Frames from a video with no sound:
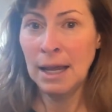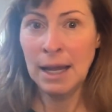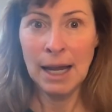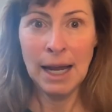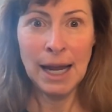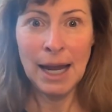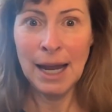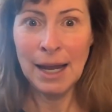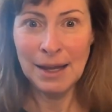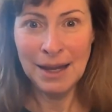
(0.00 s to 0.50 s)

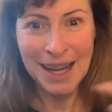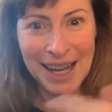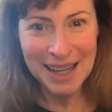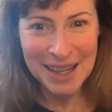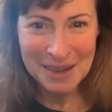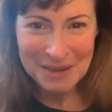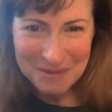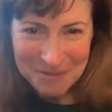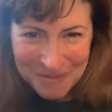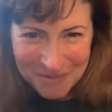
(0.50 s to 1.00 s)

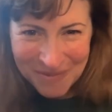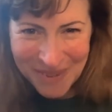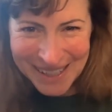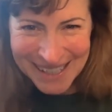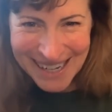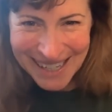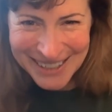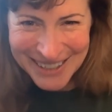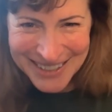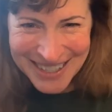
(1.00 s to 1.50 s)
And my
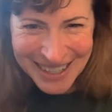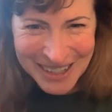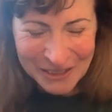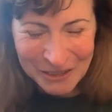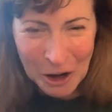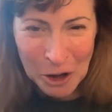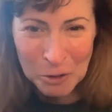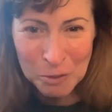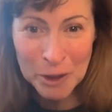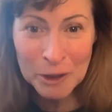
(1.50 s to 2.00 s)
doctors on the
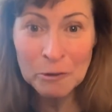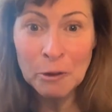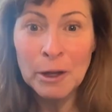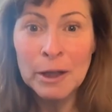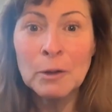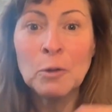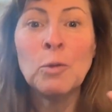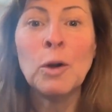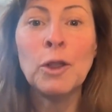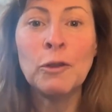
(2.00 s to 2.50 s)
phone would be,
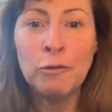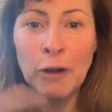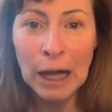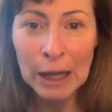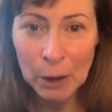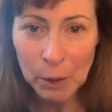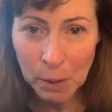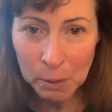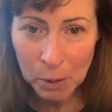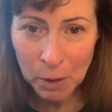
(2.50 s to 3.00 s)
well, the
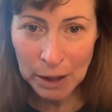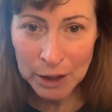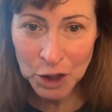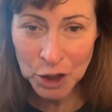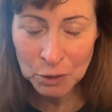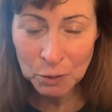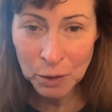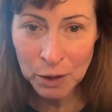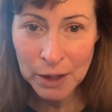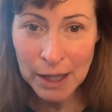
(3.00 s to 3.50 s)
follow-up
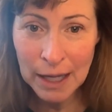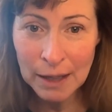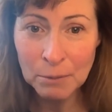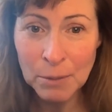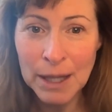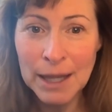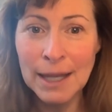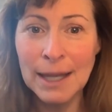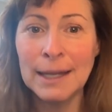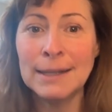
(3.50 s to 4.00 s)
question would then
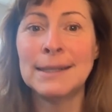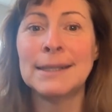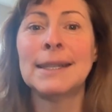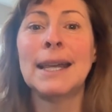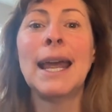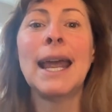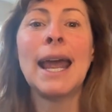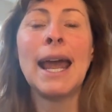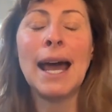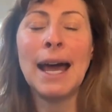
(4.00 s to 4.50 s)
be this.
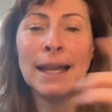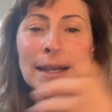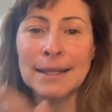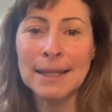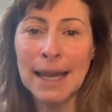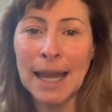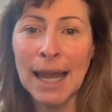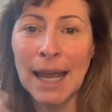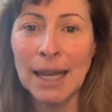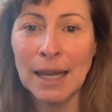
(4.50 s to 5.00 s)
And
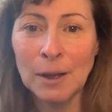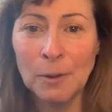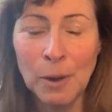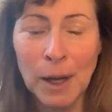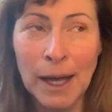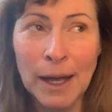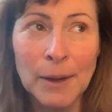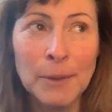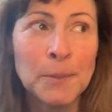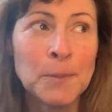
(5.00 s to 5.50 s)

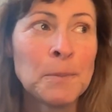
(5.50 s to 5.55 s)
anyway,